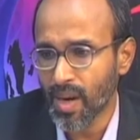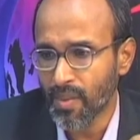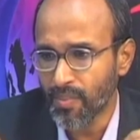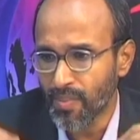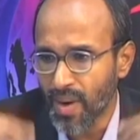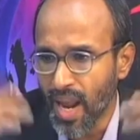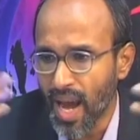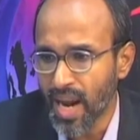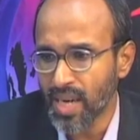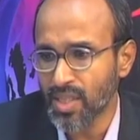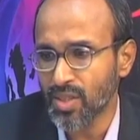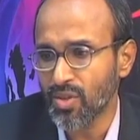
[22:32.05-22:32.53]

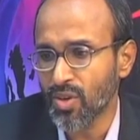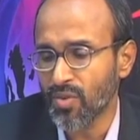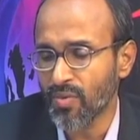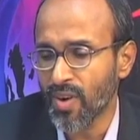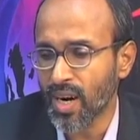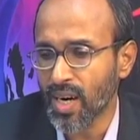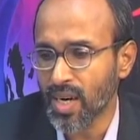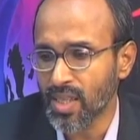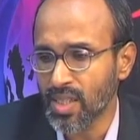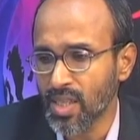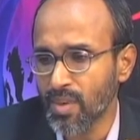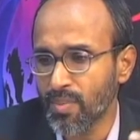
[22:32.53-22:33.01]
plans or
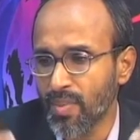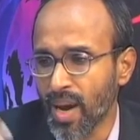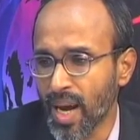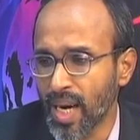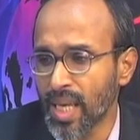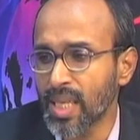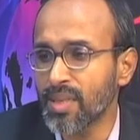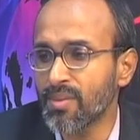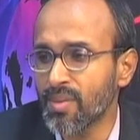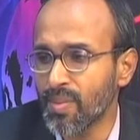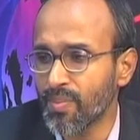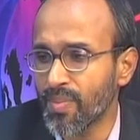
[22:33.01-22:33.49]
watershed
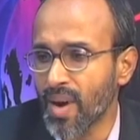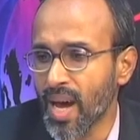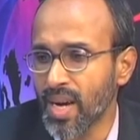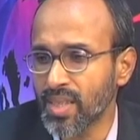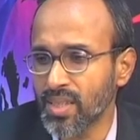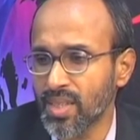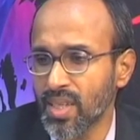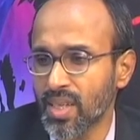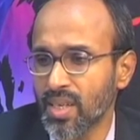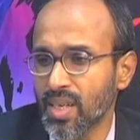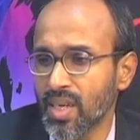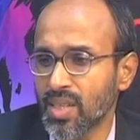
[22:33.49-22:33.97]
management
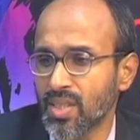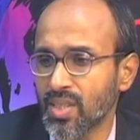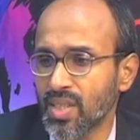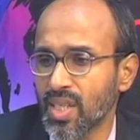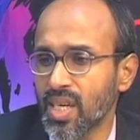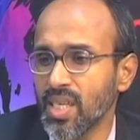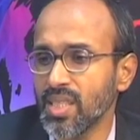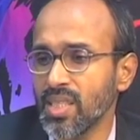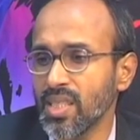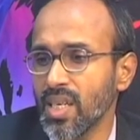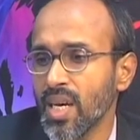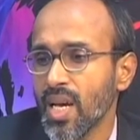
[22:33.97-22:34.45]
plans are
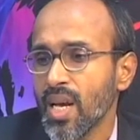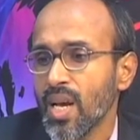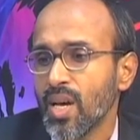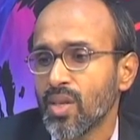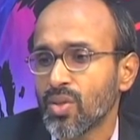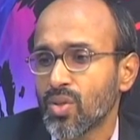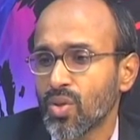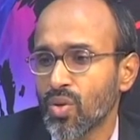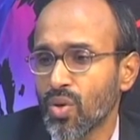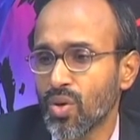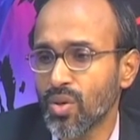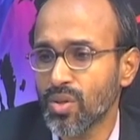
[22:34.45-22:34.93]
concerned.
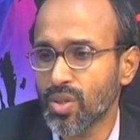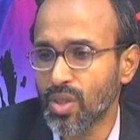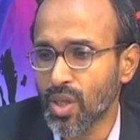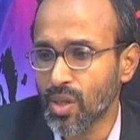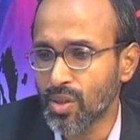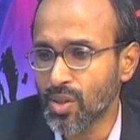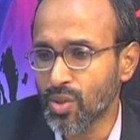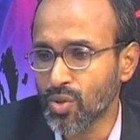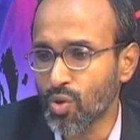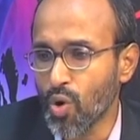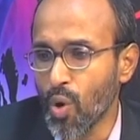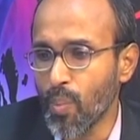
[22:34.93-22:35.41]
So,
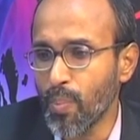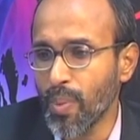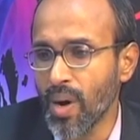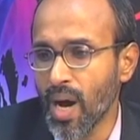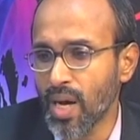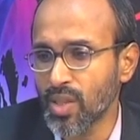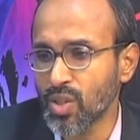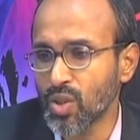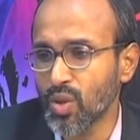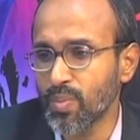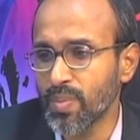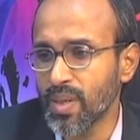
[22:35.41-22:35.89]
scope
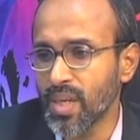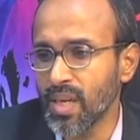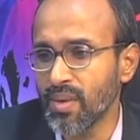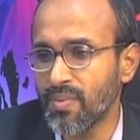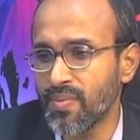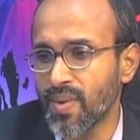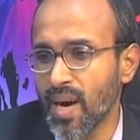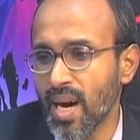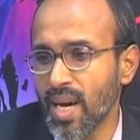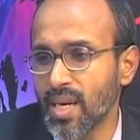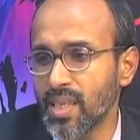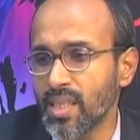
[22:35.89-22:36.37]
has to be
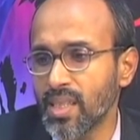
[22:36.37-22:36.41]
defined